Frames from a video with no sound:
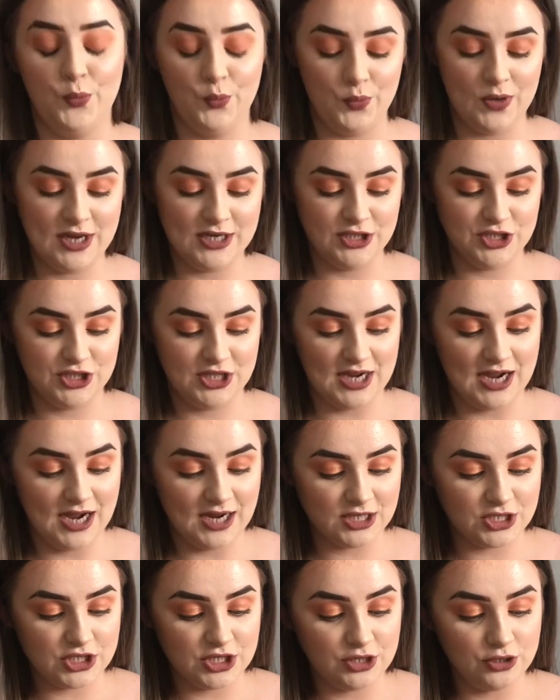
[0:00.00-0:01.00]
when she
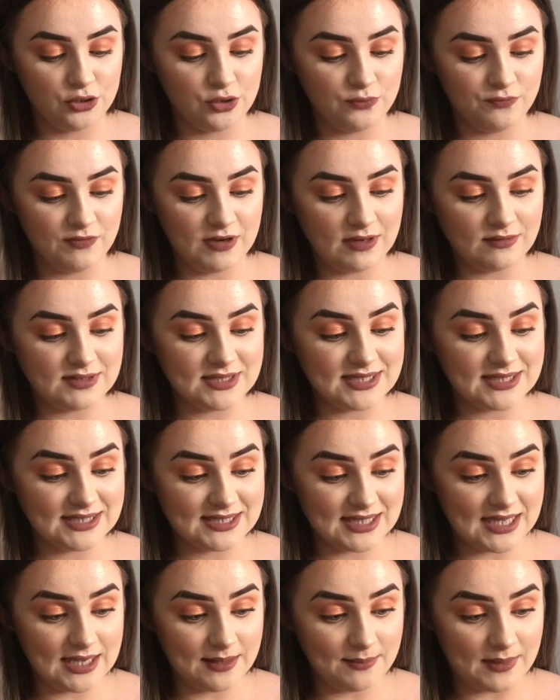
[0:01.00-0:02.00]
actually come round to
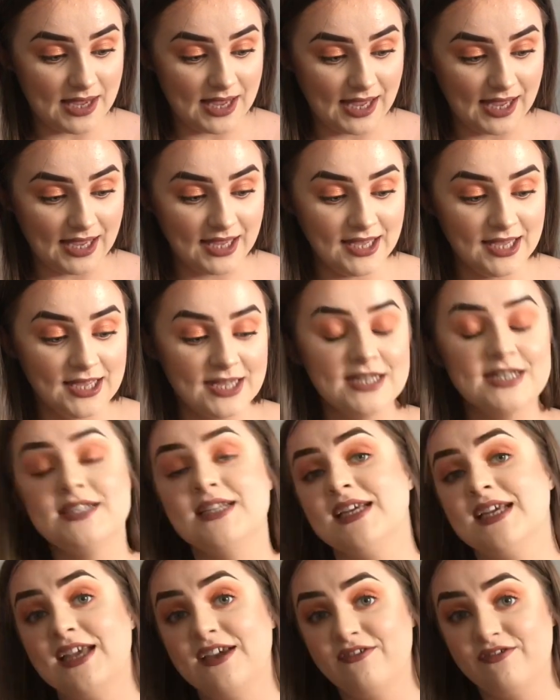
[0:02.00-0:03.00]
see me,
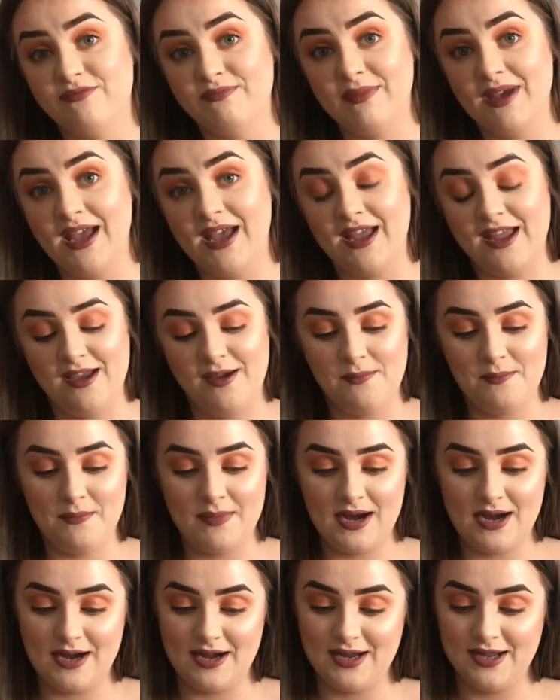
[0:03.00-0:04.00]
to give me
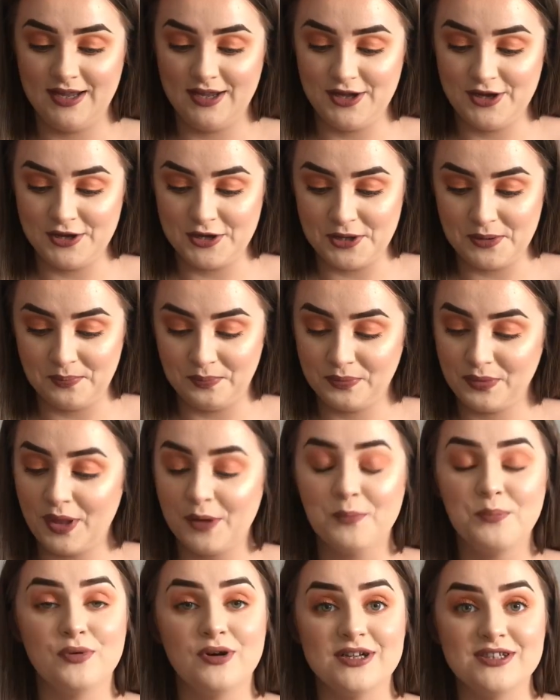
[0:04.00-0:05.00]
my um,
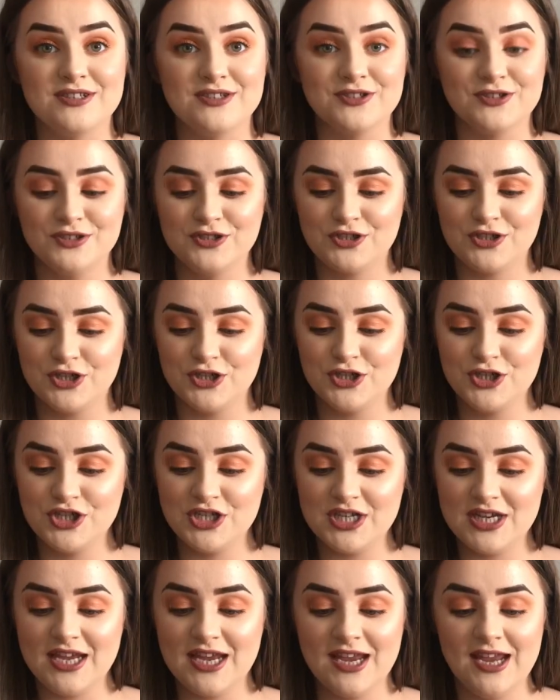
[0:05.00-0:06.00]
presents,
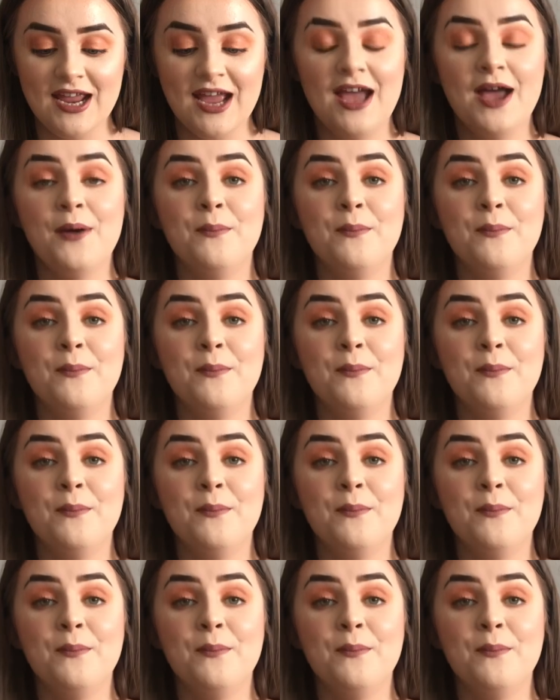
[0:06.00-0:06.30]
she